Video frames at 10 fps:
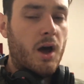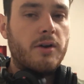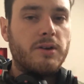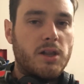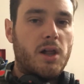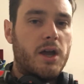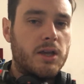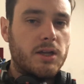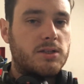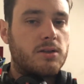I really like
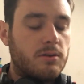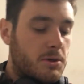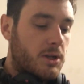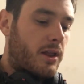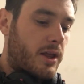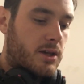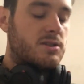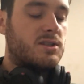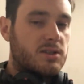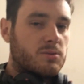it, it's good, but I like
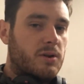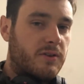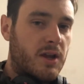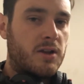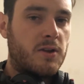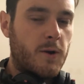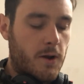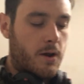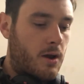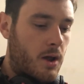using Zwift too,
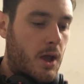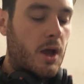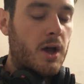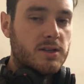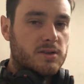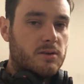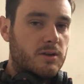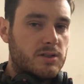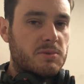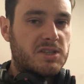so I
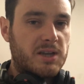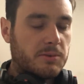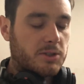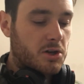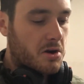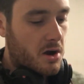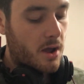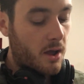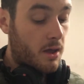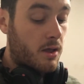always mix up the two.
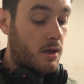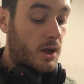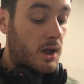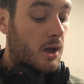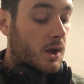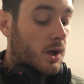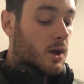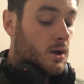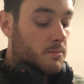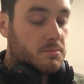
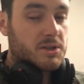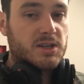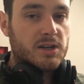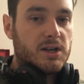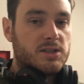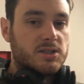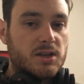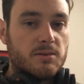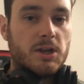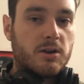But tonight's just
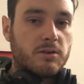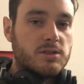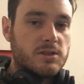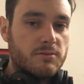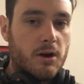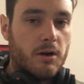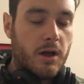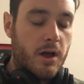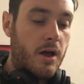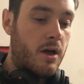going to be a cruisy roll
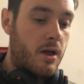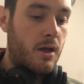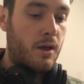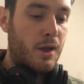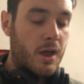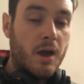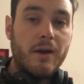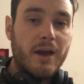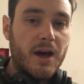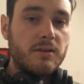
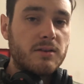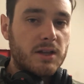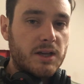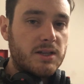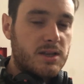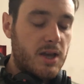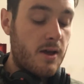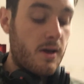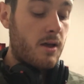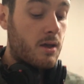out of the legs,
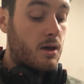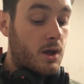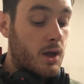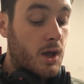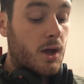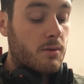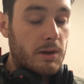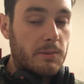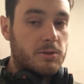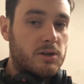
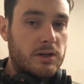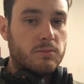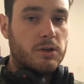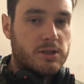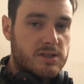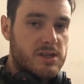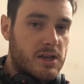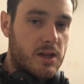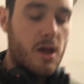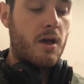maybe 200 watts or something.